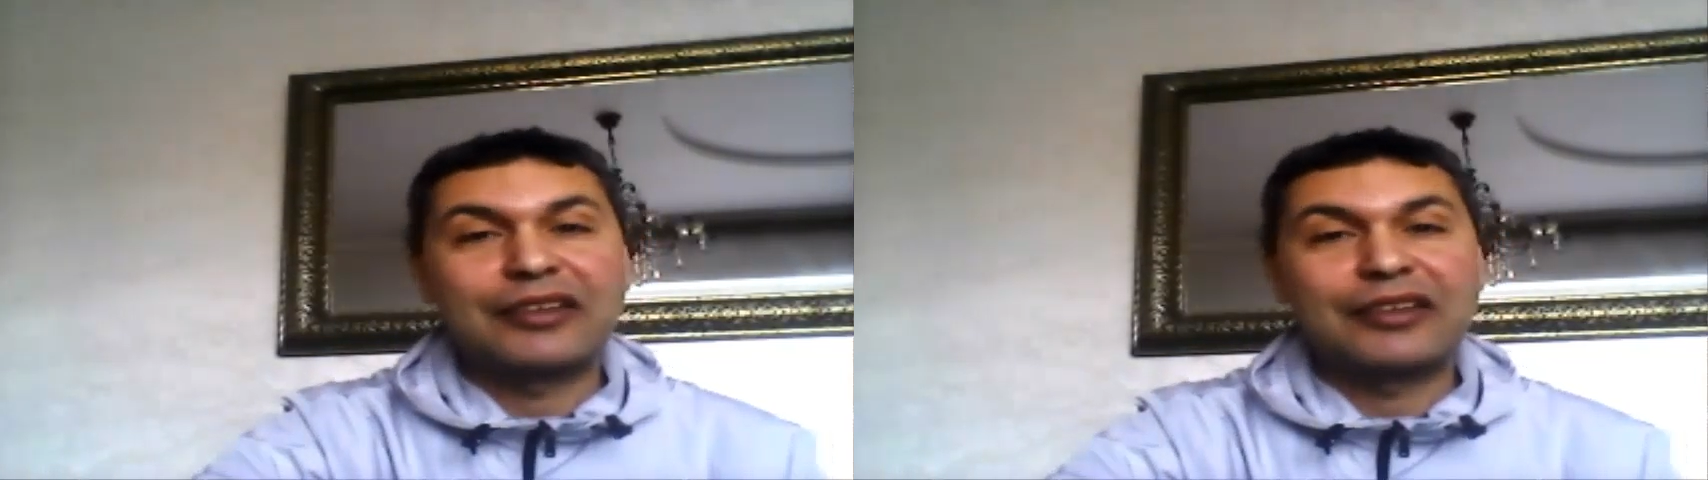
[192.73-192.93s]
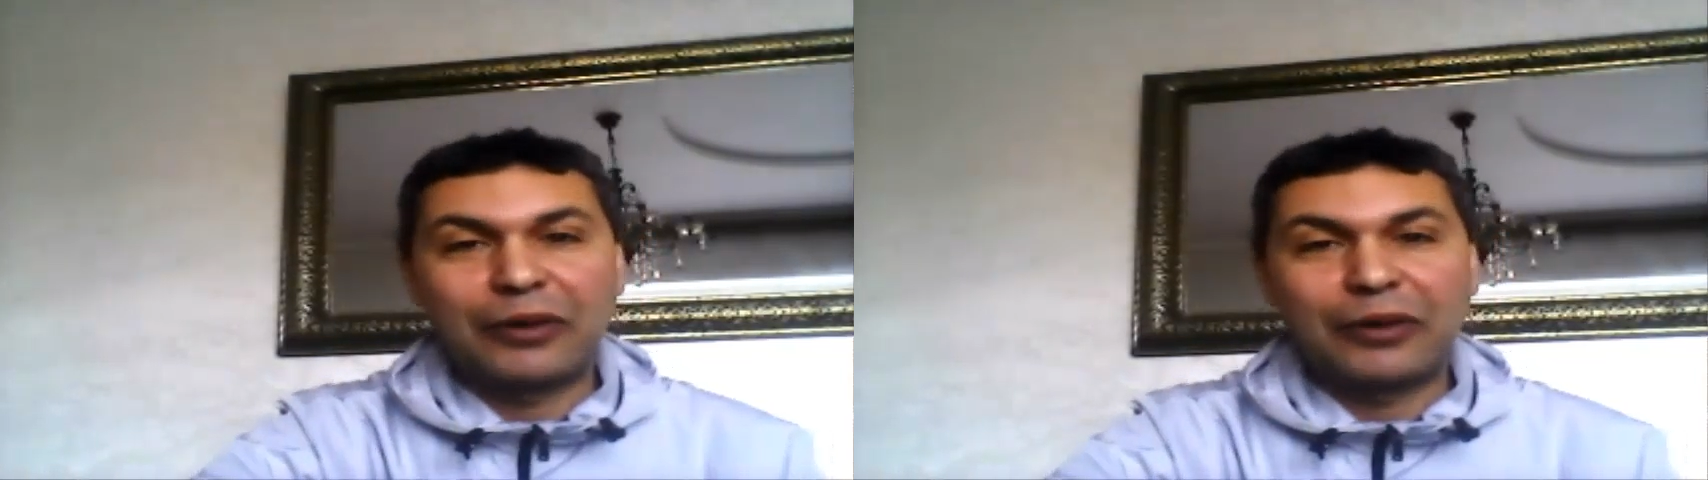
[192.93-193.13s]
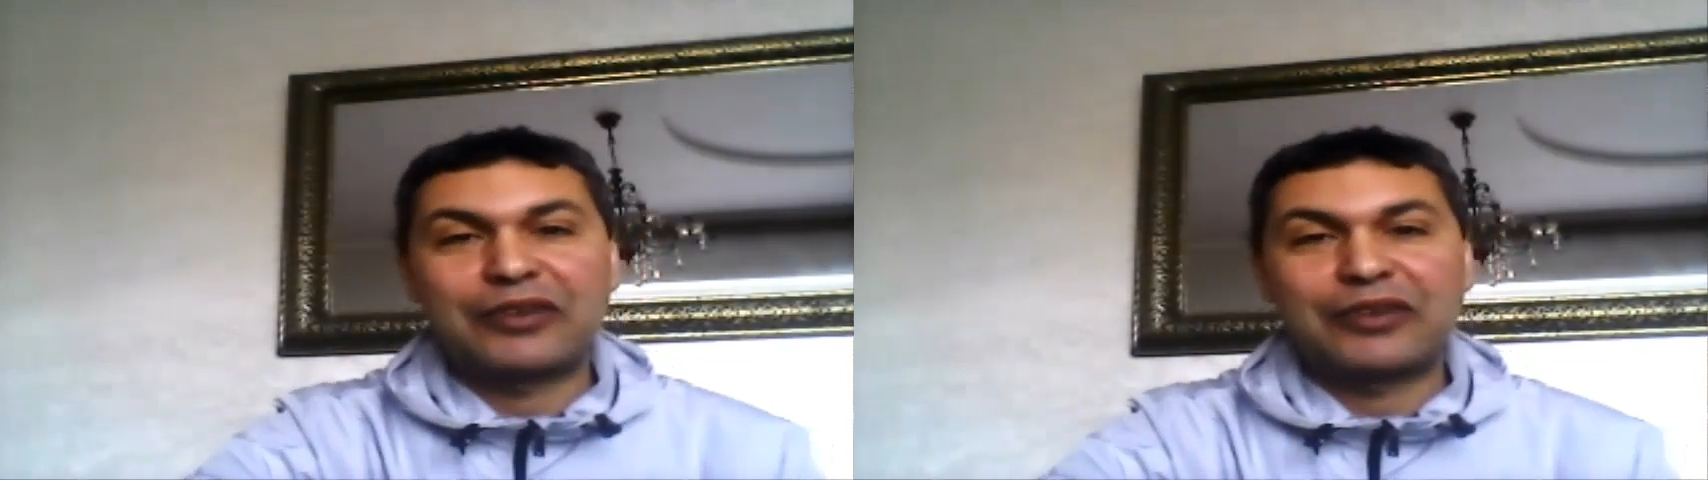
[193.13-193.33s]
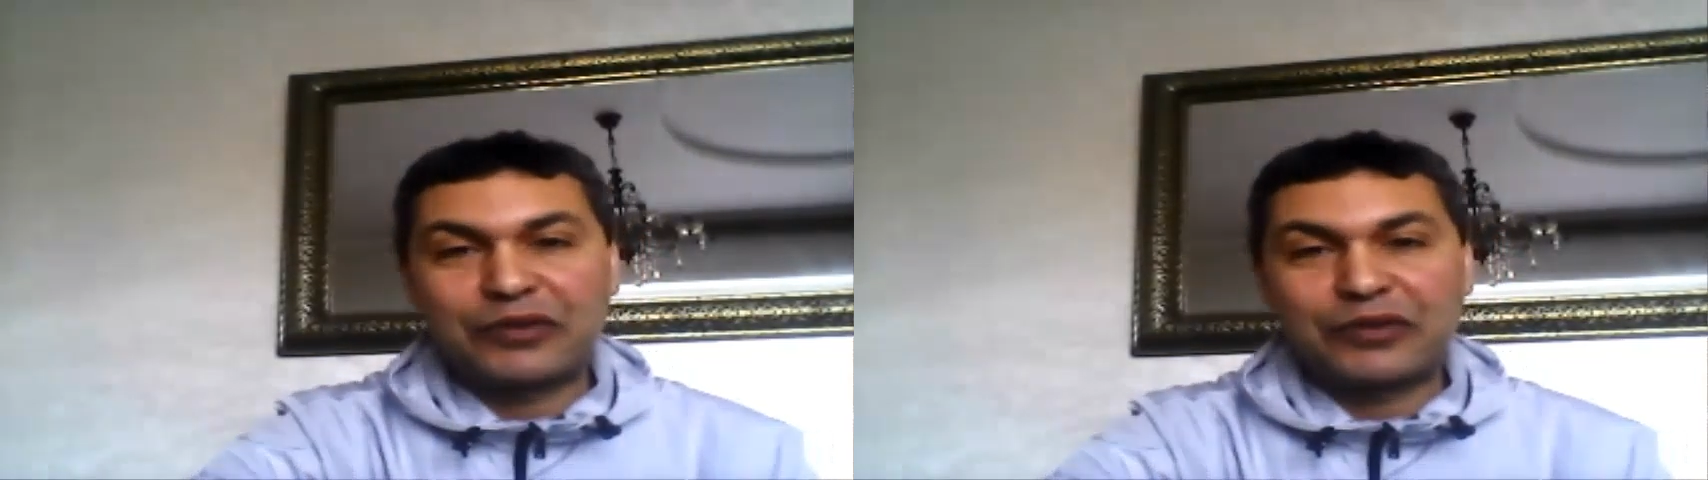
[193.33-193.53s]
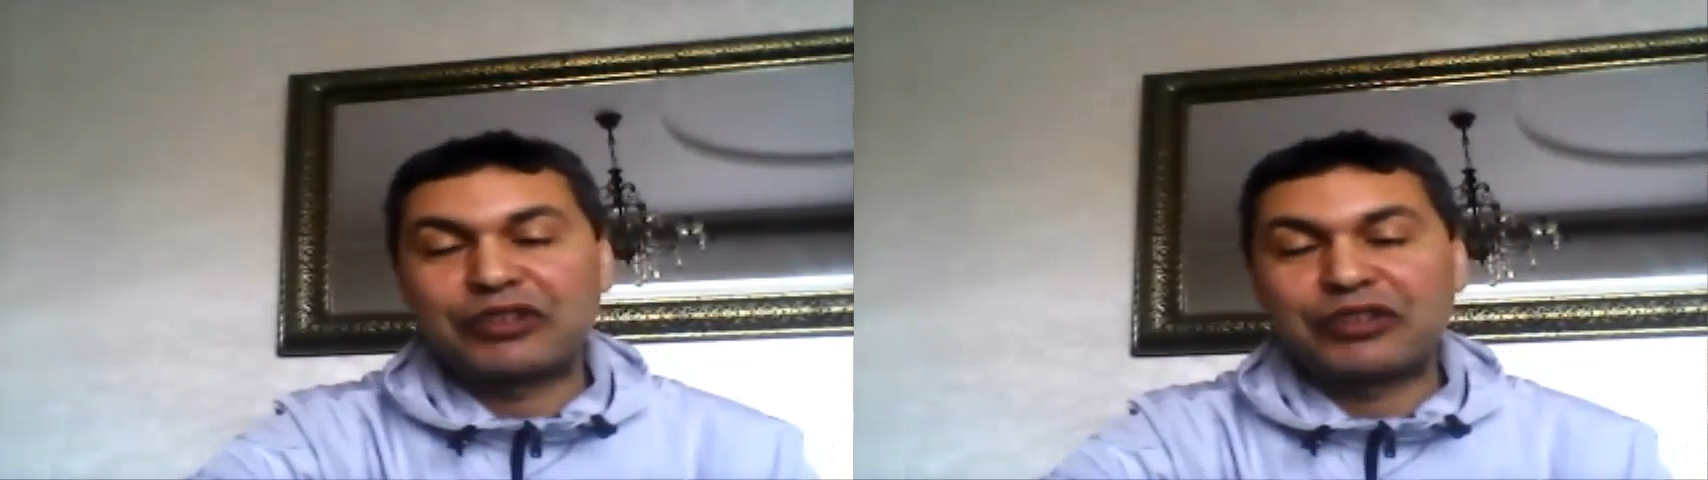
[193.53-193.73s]
and also
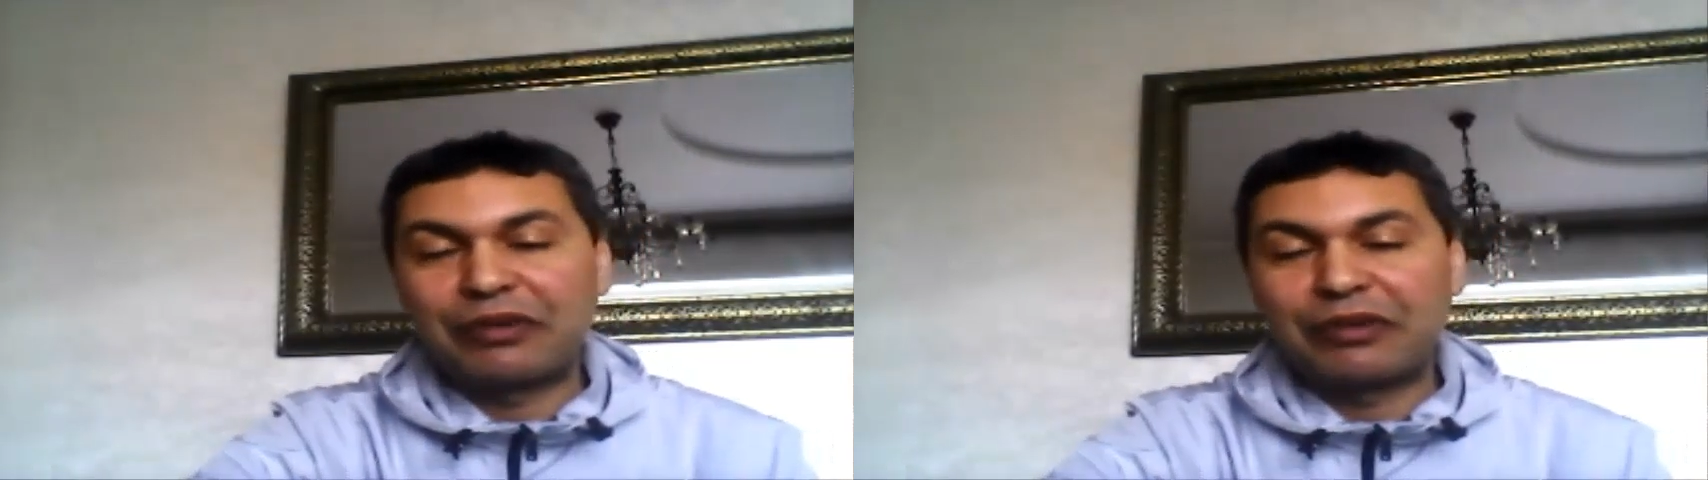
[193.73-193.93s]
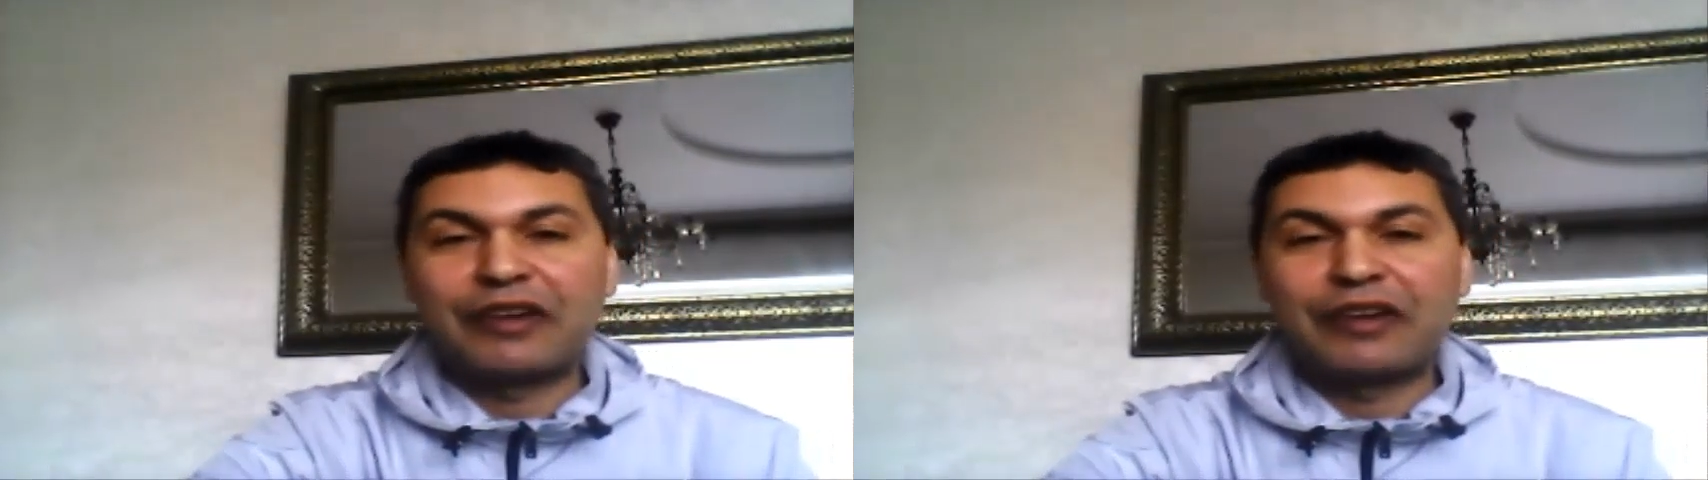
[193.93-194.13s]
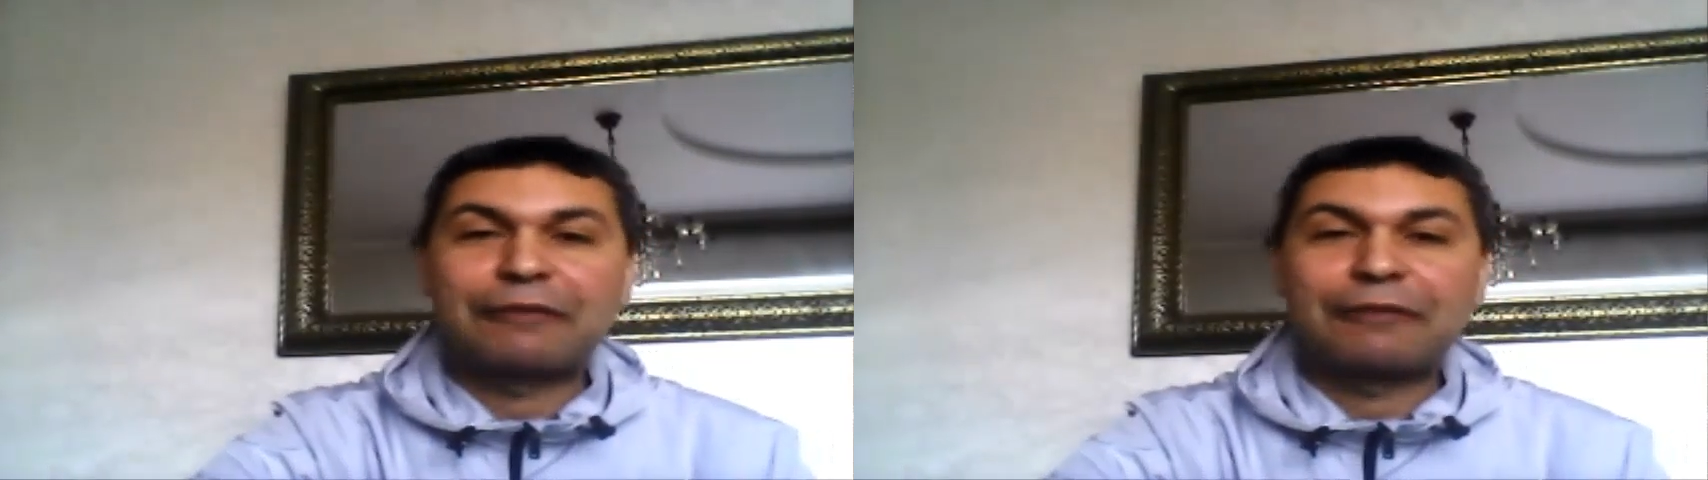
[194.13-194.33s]
future perfect.